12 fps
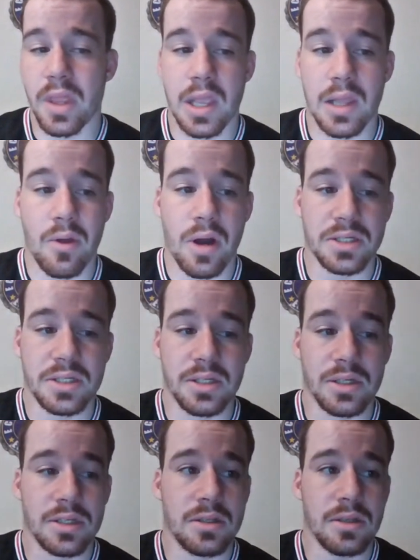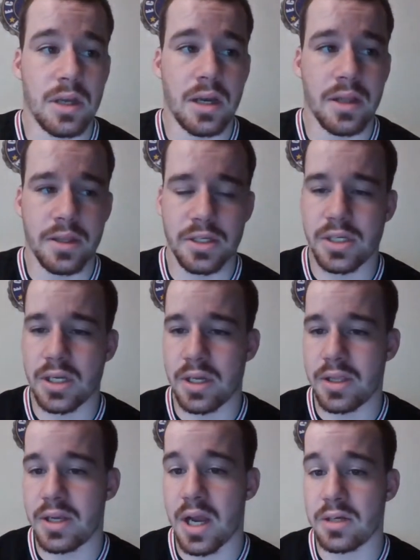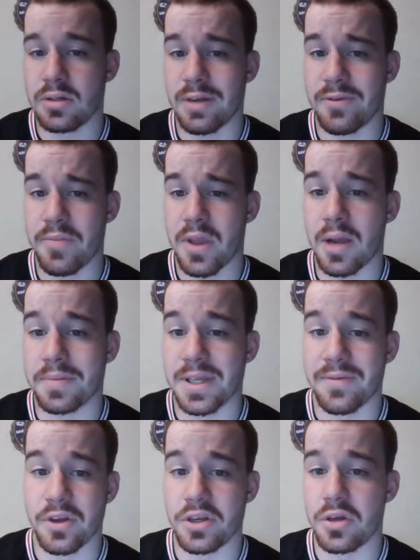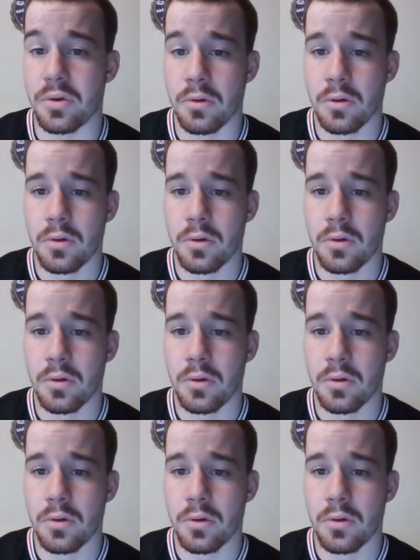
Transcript: and they lost to the Dodgers after being up 7-2.